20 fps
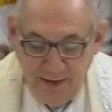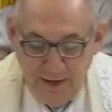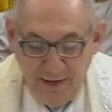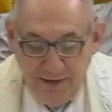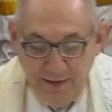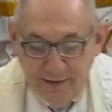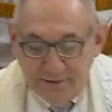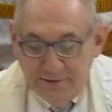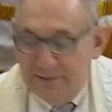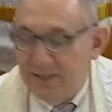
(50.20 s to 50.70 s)

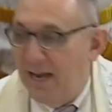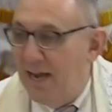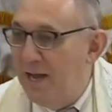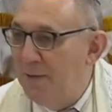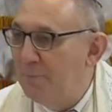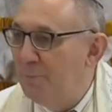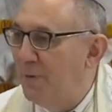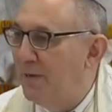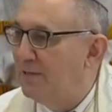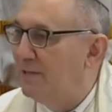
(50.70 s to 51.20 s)
Sam
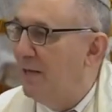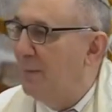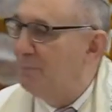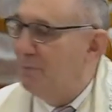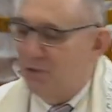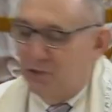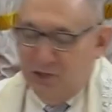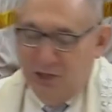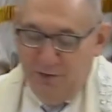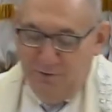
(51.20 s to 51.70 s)
picked up the
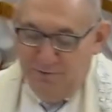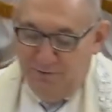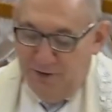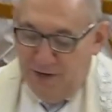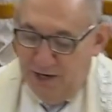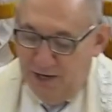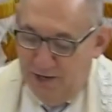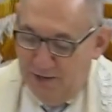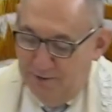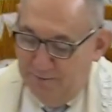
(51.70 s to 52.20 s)

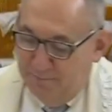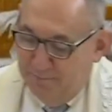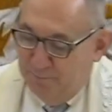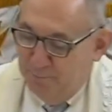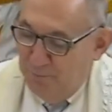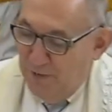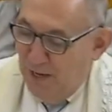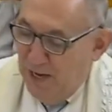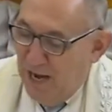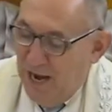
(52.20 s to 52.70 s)
shofar
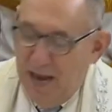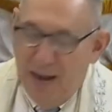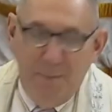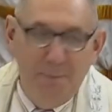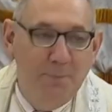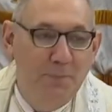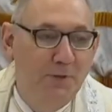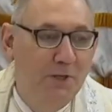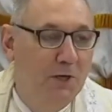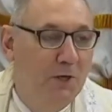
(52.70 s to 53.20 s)
and
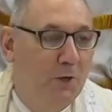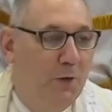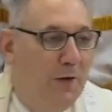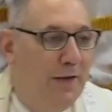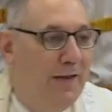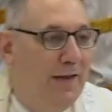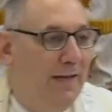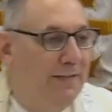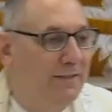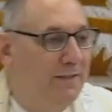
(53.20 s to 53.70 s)
blew it
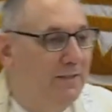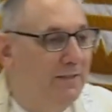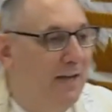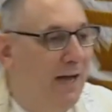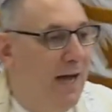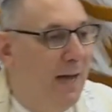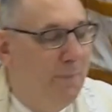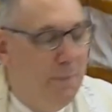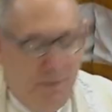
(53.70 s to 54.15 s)
at the top of